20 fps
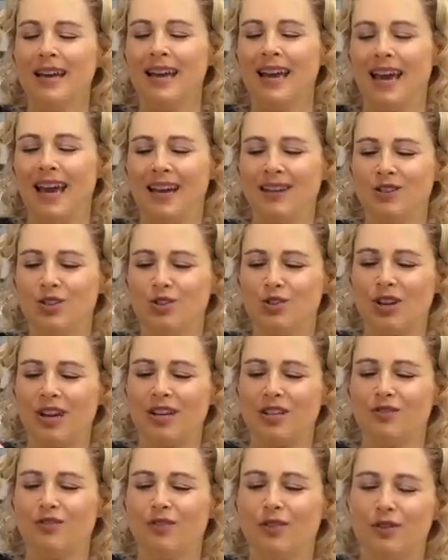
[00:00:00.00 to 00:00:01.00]
in
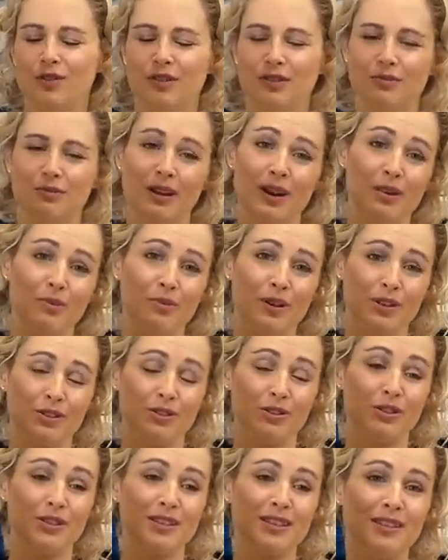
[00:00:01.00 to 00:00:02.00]
stretch velour as well, which
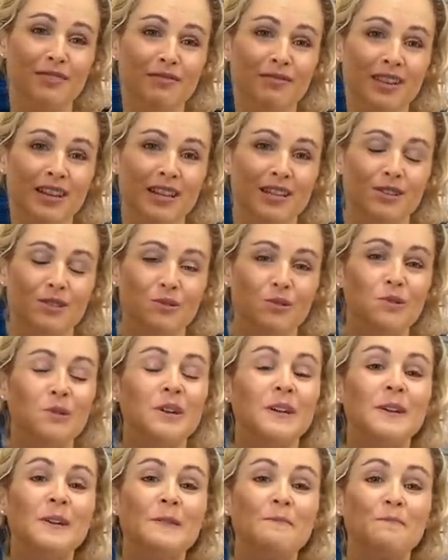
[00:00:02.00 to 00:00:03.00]
looks lovely. So
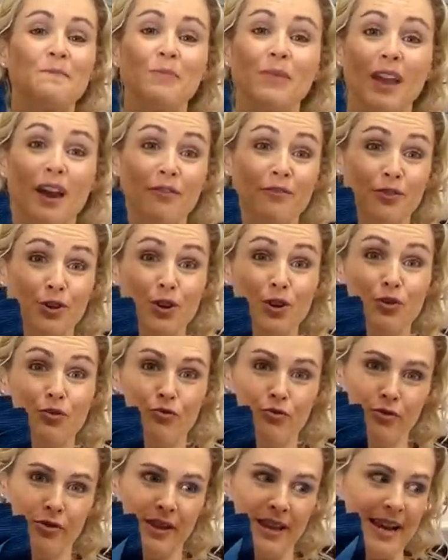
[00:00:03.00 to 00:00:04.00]
a few
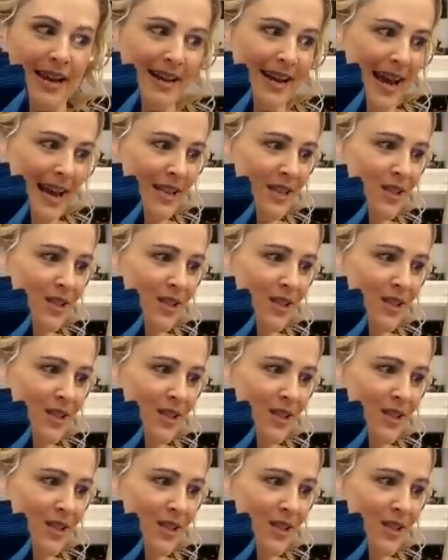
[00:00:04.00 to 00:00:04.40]
really nice